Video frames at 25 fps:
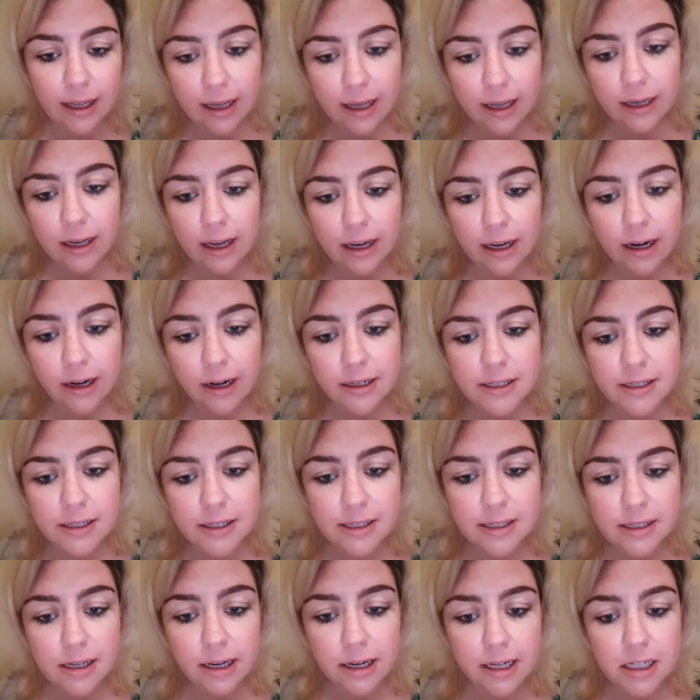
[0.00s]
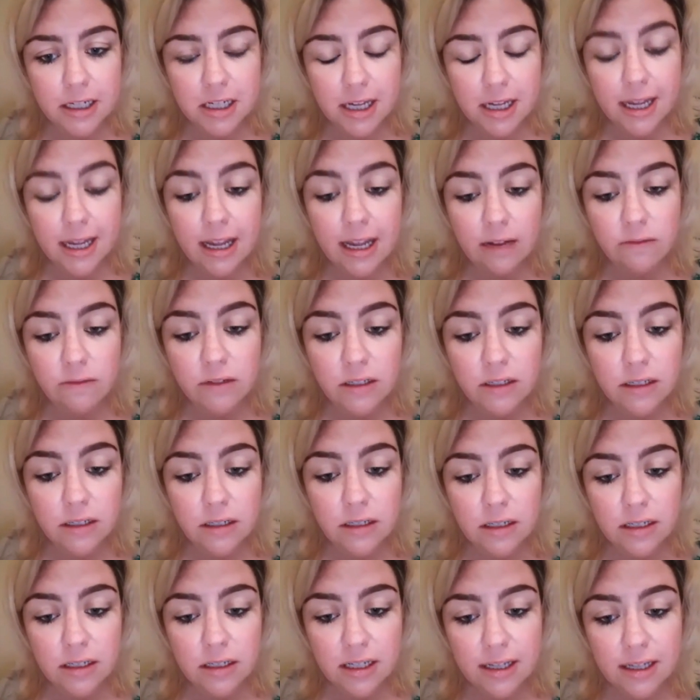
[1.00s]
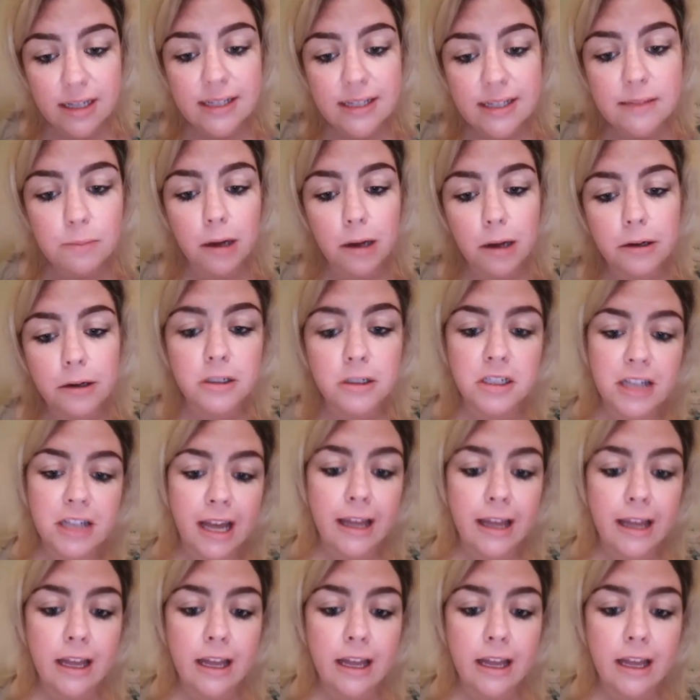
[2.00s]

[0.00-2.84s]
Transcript: in our society, even to this modern day.